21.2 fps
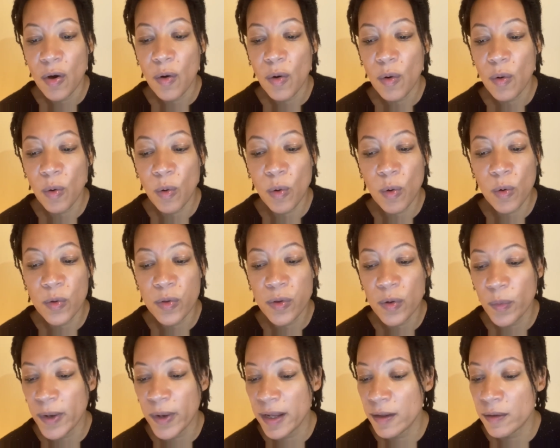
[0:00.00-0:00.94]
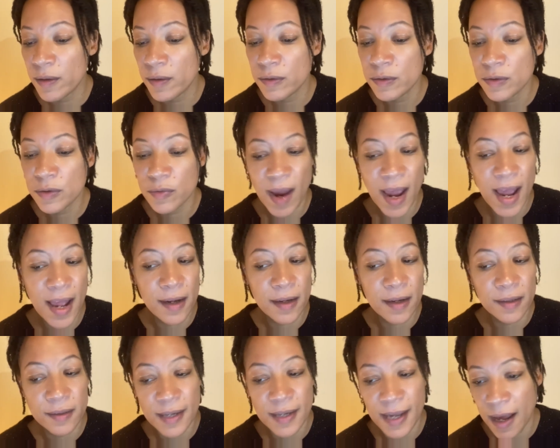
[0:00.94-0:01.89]
All the wheels
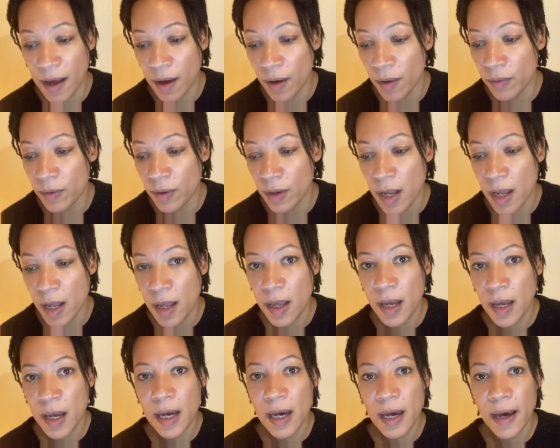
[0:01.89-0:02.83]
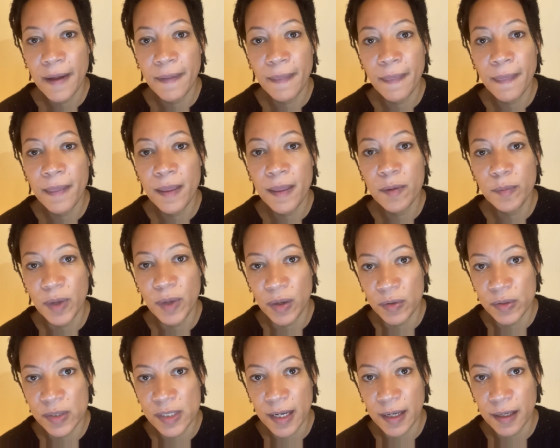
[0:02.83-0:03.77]
ran down, and the
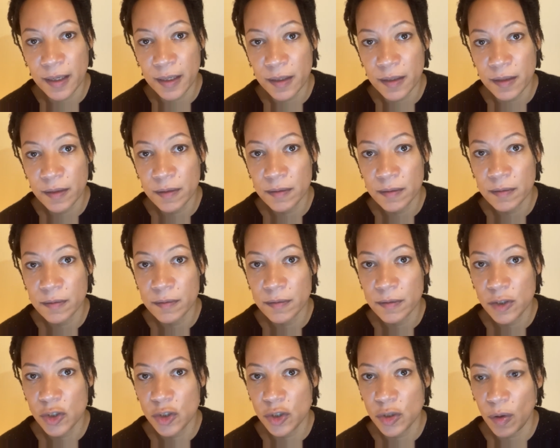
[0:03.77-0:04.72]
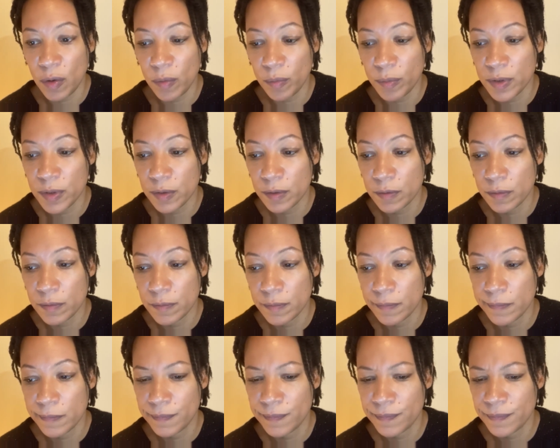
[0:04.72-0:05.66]
music stopped.
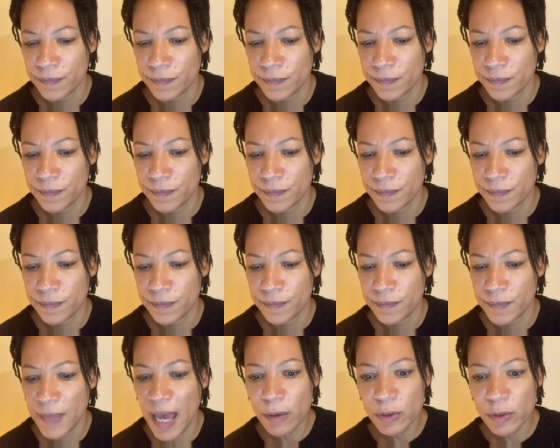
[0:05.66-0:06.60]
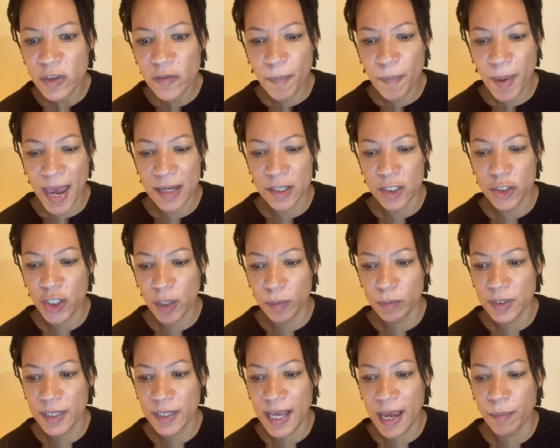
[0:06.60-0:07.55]
Out of bed
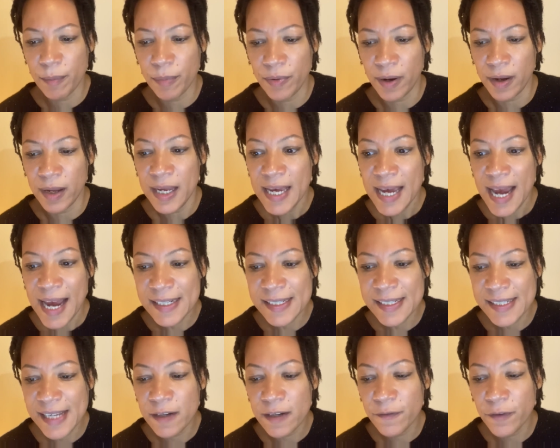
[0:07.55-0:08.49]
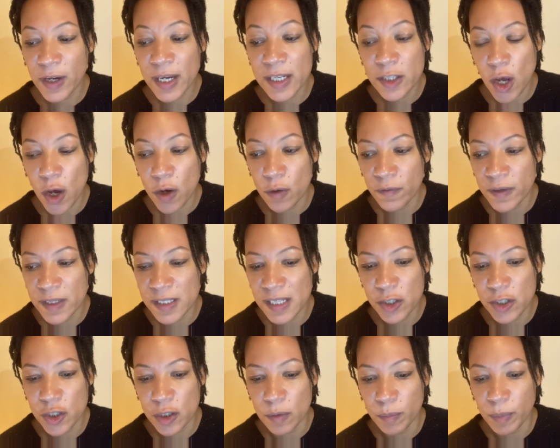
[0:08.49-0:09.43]
jumped the emperor and sent for his own
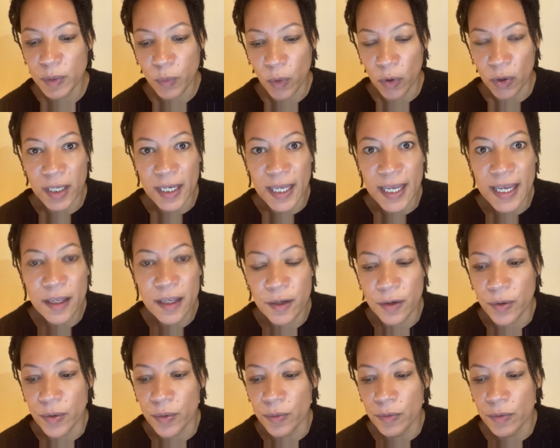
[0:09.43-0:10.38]
physician, but what could he do?